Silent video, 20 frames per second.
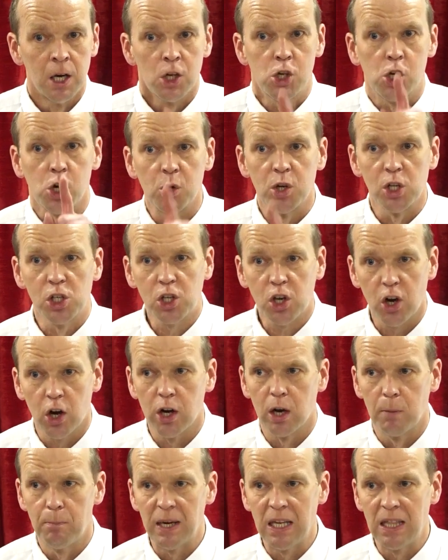Judas could
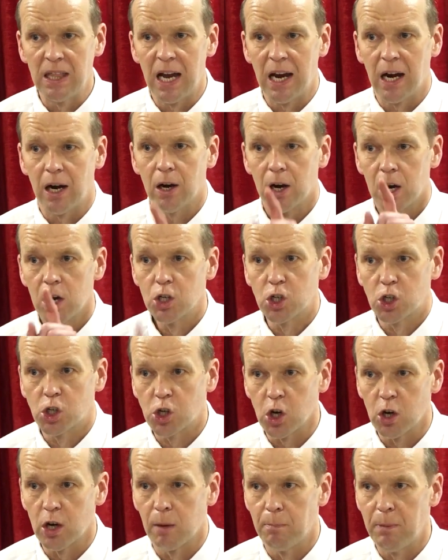have been there,
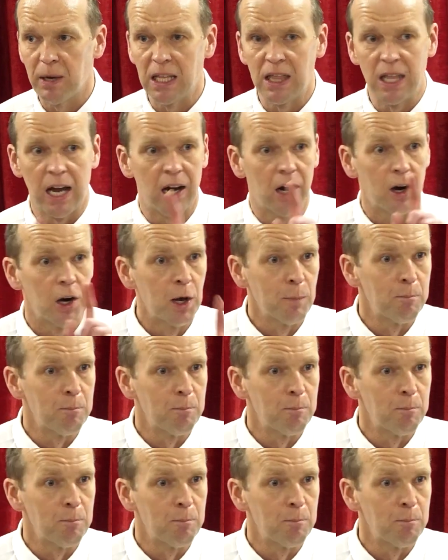should have been there,